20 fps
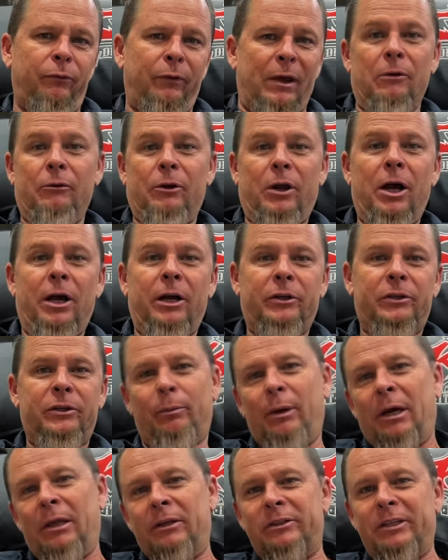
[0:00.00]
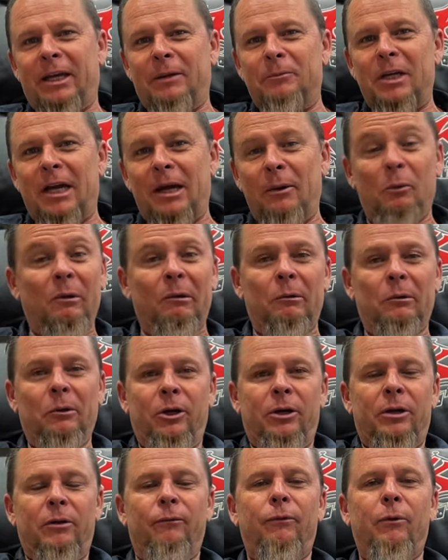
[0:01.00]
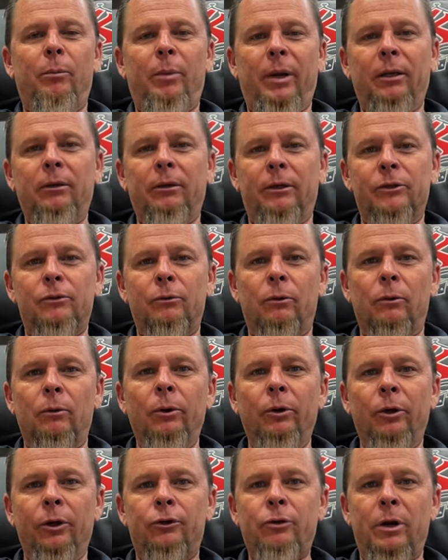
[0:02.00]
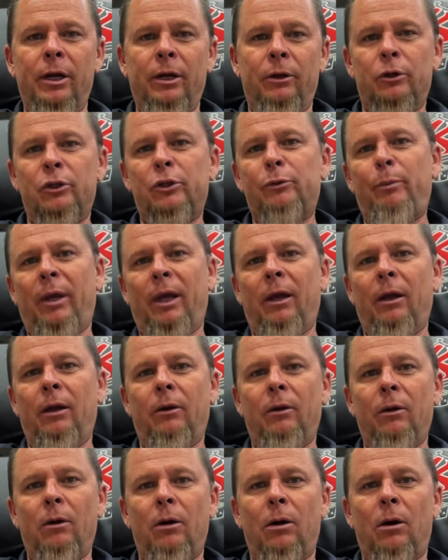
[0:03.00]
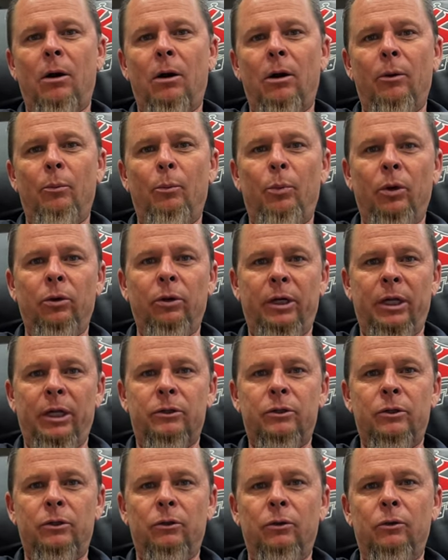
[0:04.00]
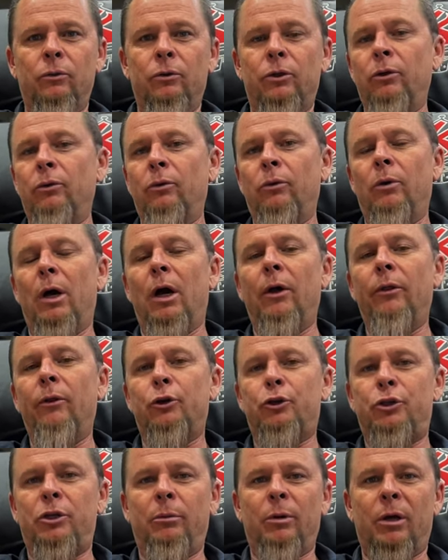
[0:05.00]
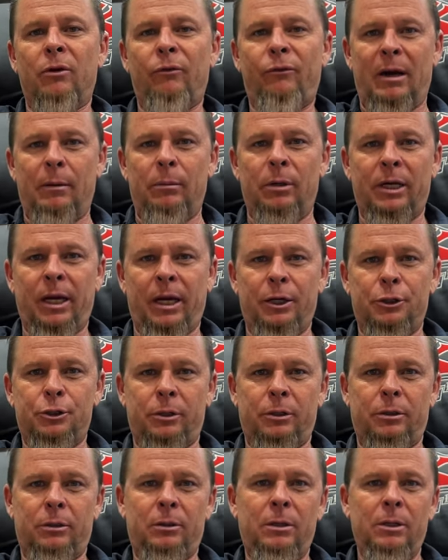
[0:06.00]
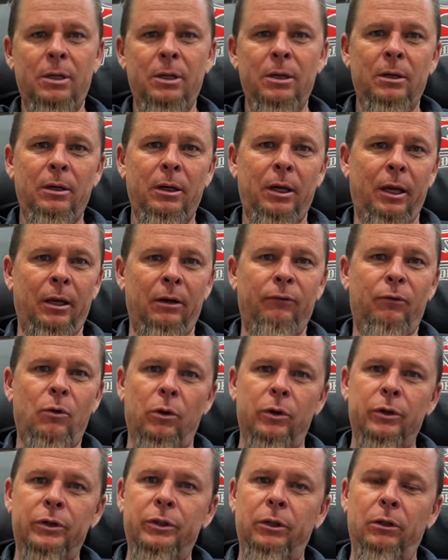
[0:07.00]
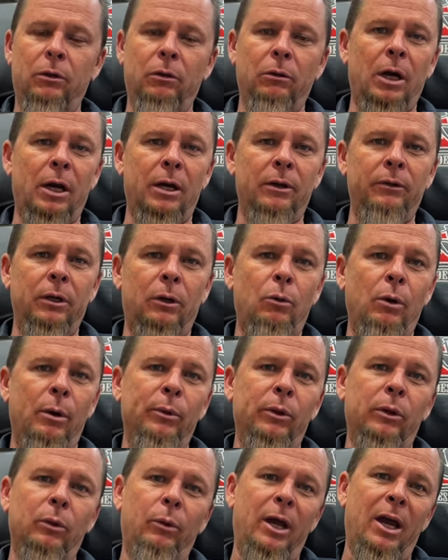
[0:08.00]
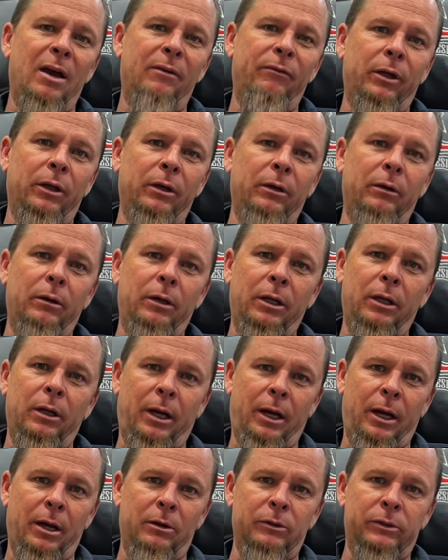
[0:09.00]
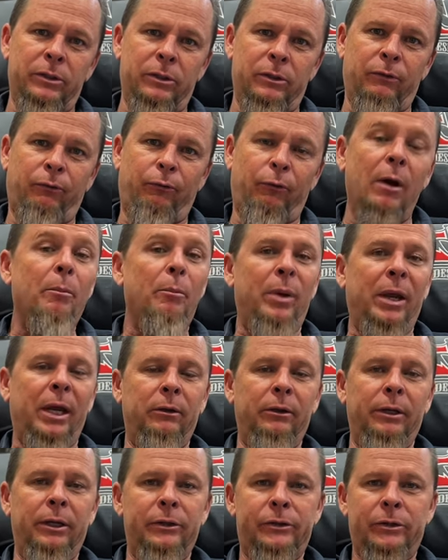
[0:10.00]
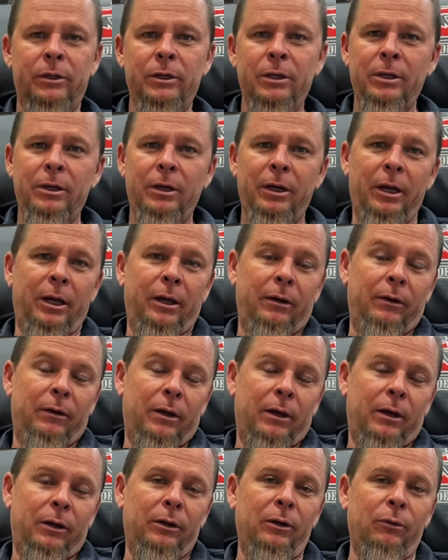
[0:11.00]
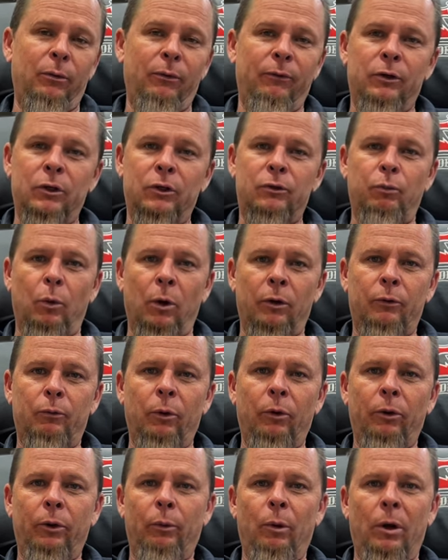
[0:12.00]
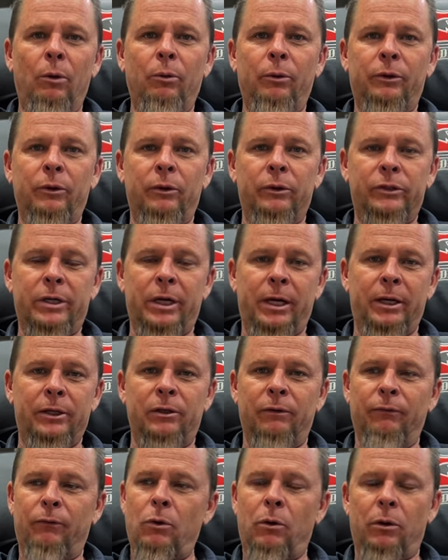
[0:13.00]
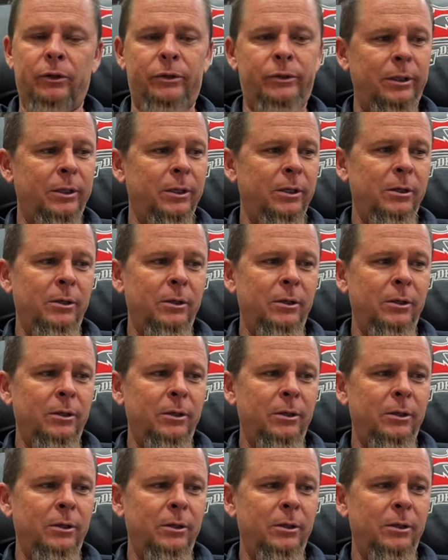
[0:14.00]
found us about the same time we were looking for Baileigh. We were really trying to expand our ability to do other sheet metal fabrication. And of course, you know, a lot of the equipment that we have in-house is from Baileigh. And you know, we've just worked really well with those guys. And of course,